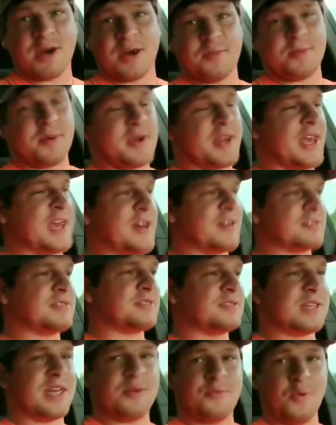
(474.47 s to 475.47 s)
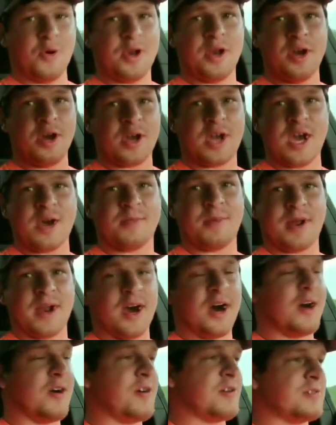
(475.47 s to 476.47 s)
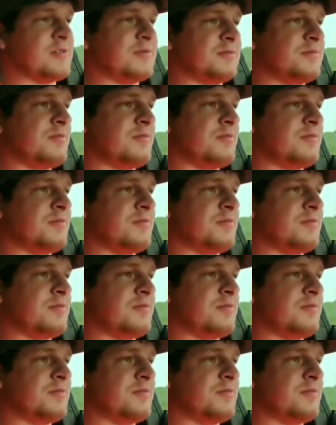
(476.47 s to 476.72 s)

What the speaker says: rubber down and wouldn't hook up at all.